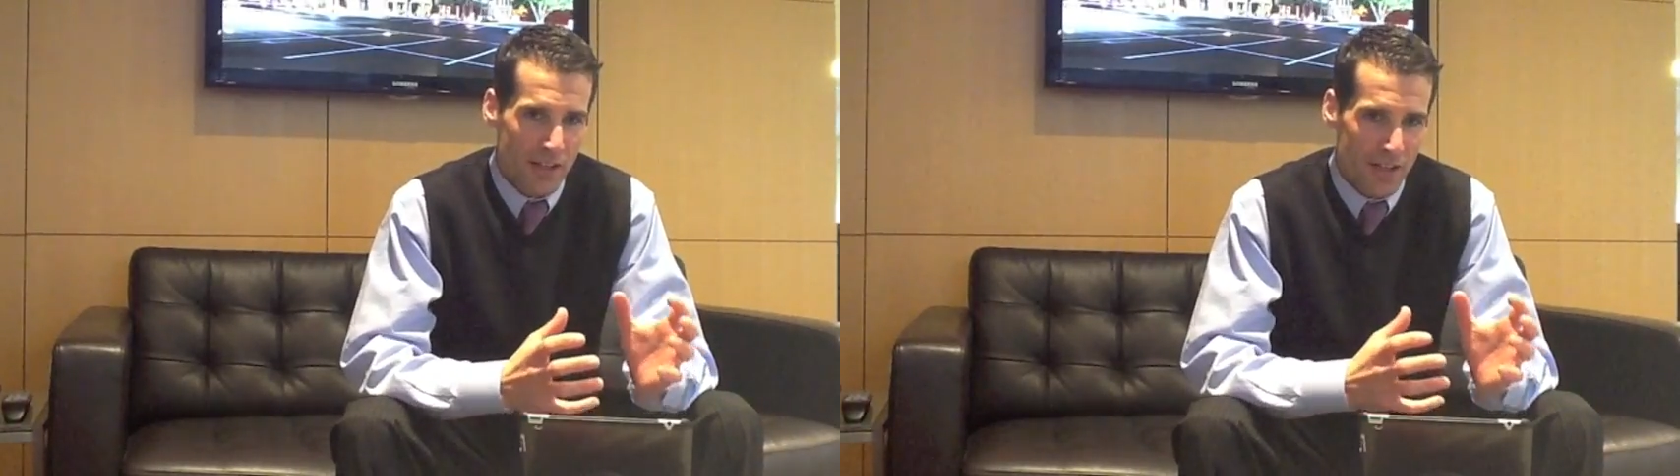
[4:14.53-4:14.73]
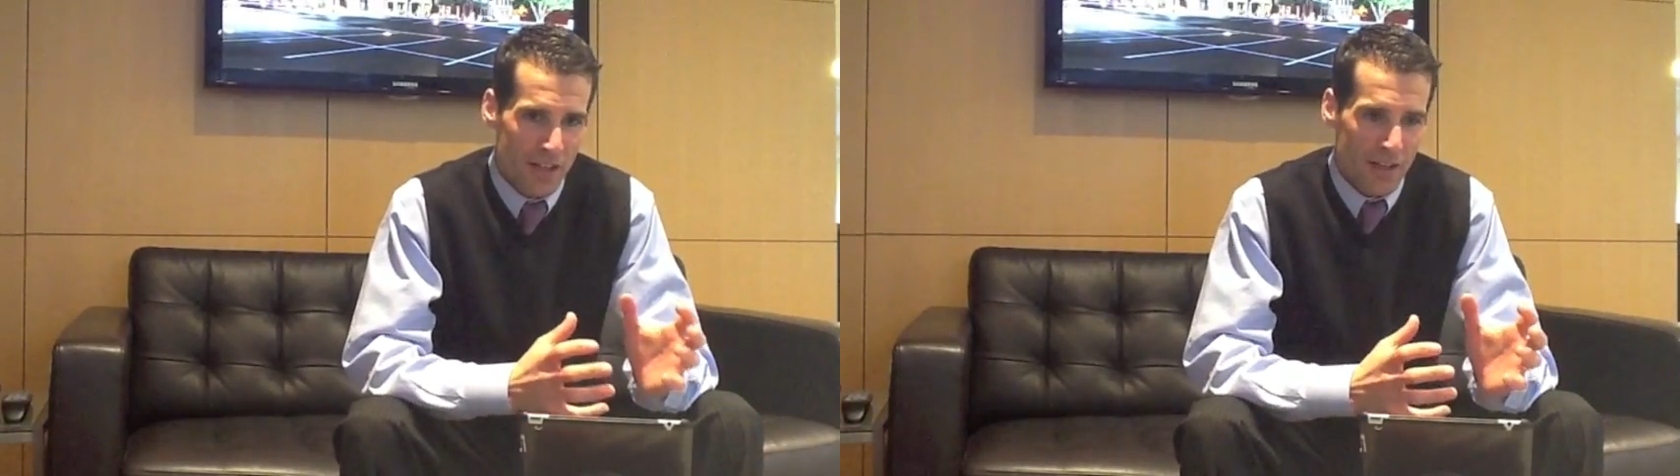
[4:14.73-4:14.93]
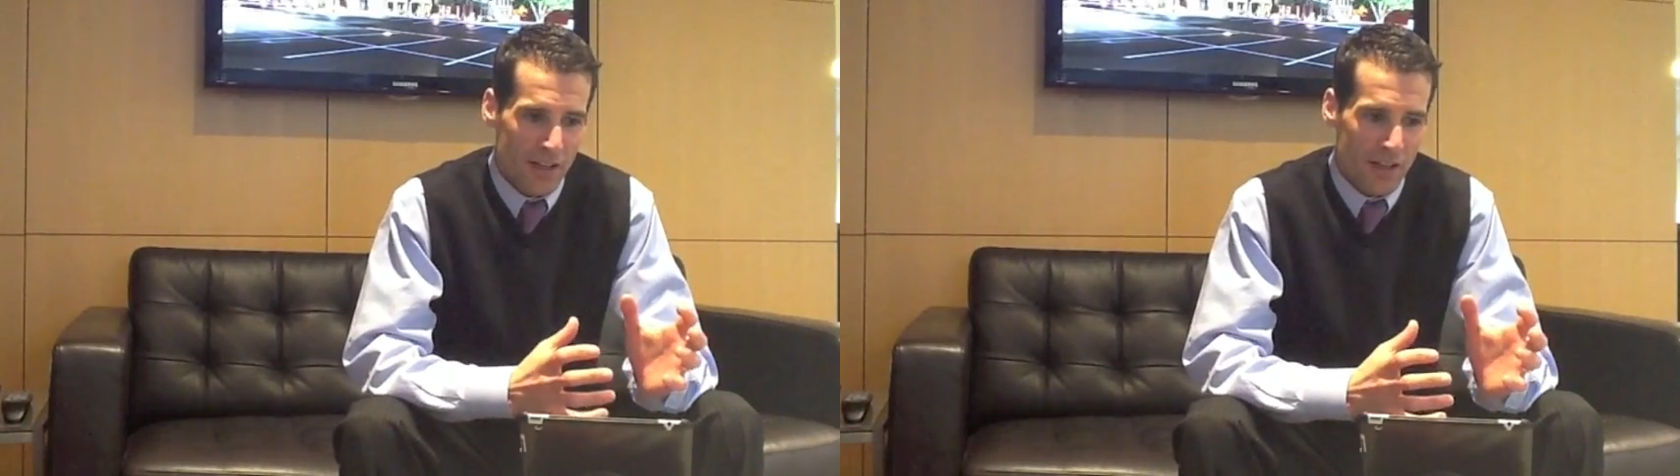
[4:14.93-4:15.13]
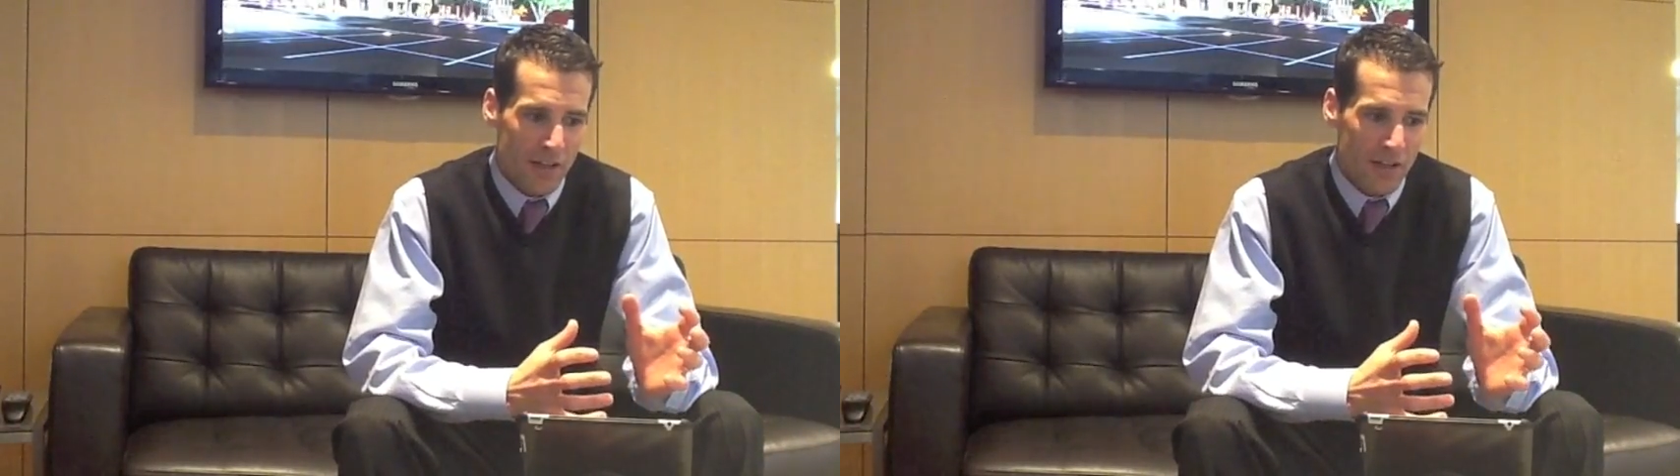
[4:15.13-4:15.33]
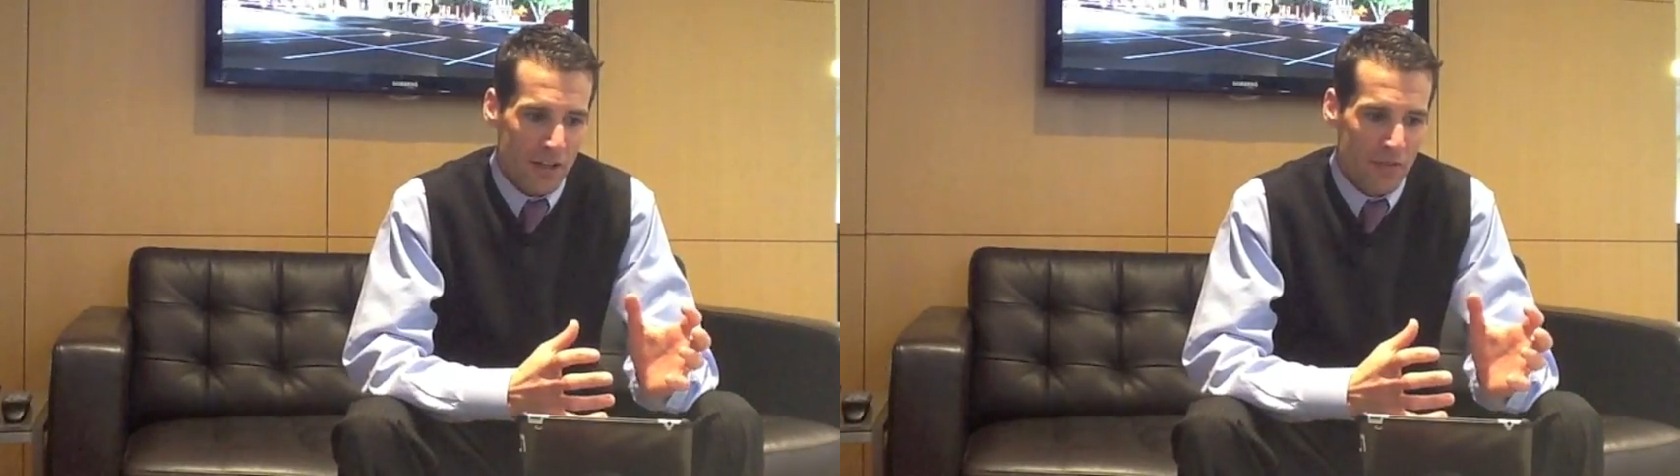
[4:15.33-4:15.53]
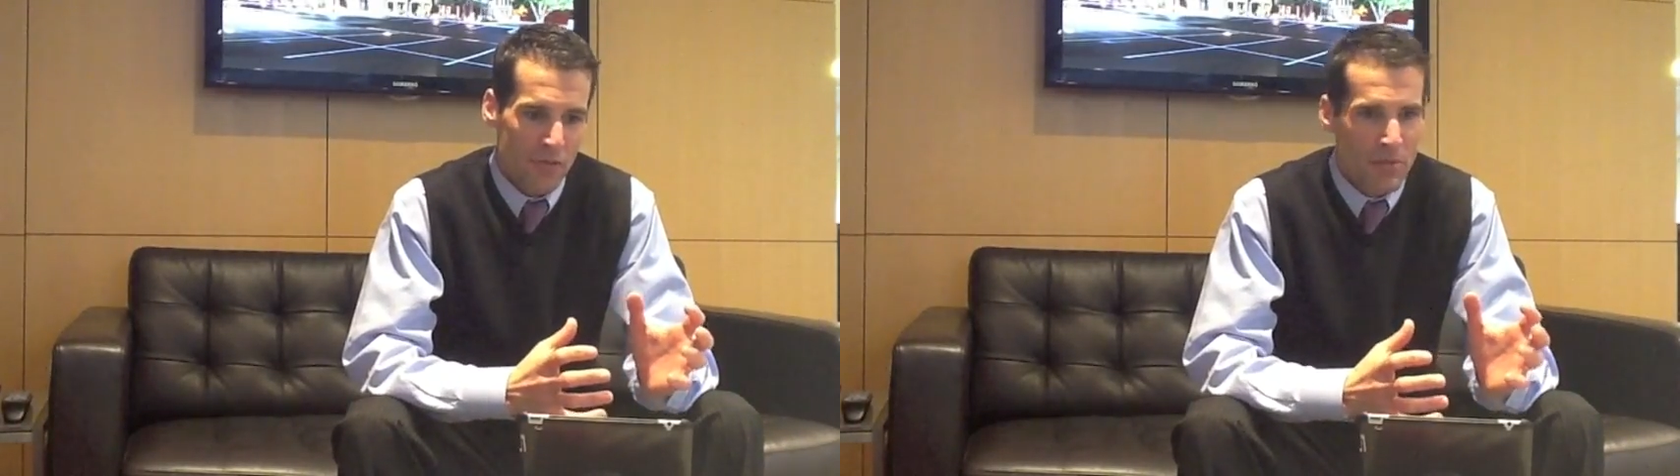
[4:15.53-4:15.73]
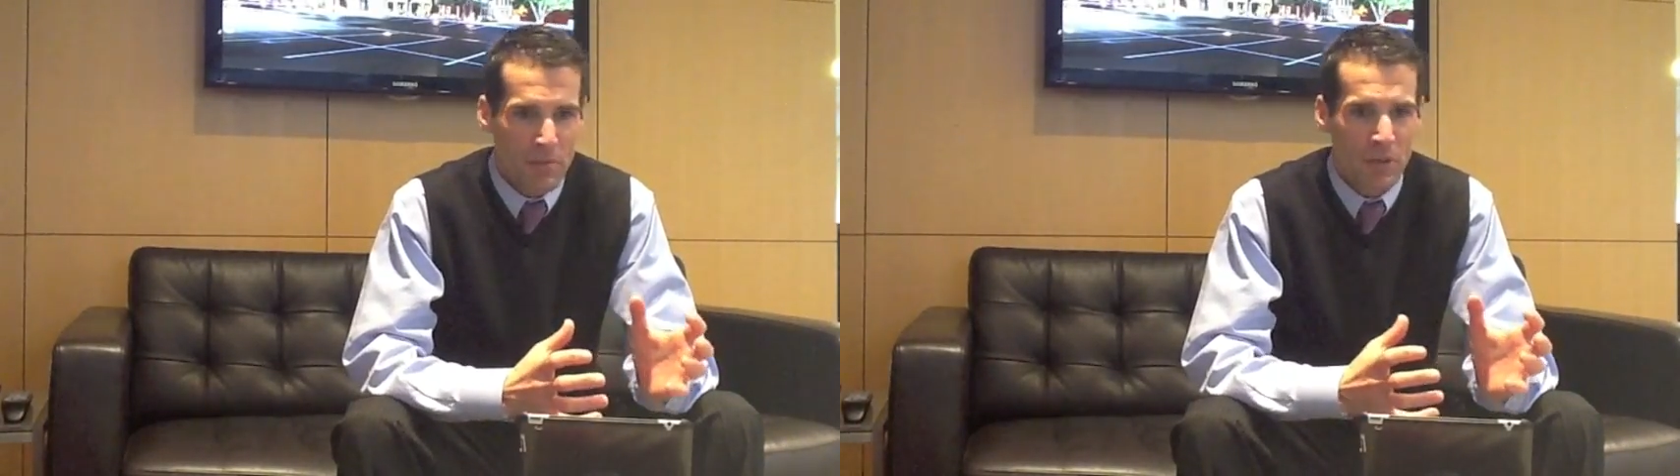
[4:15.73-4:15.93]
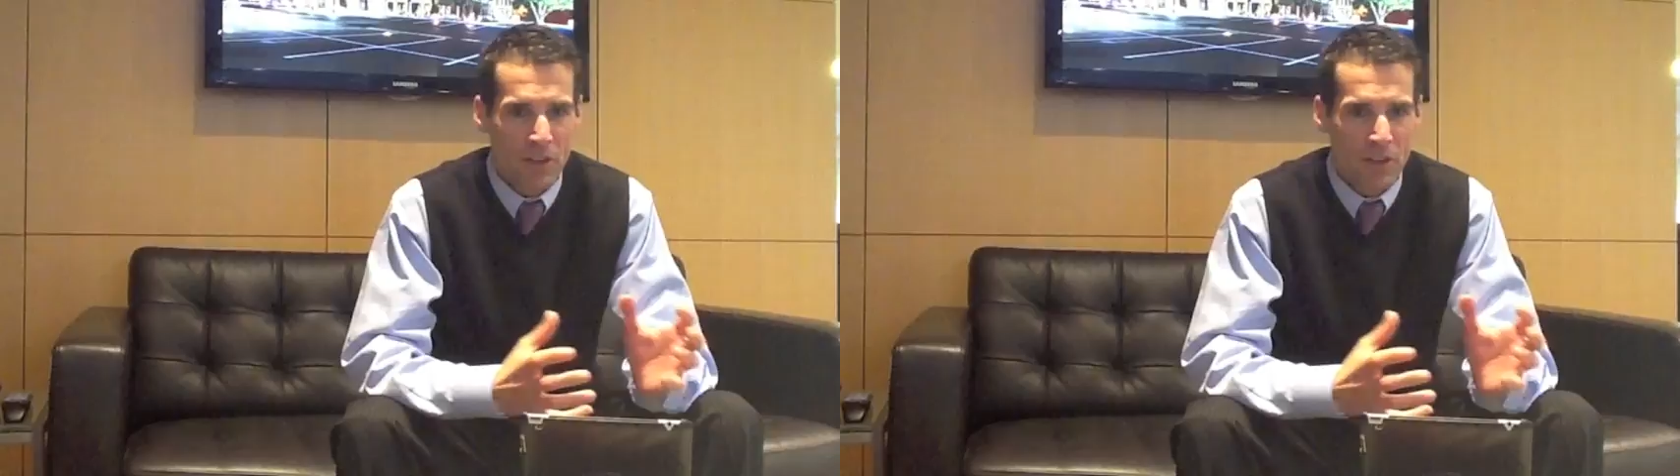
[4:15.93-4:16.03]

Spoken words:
of the member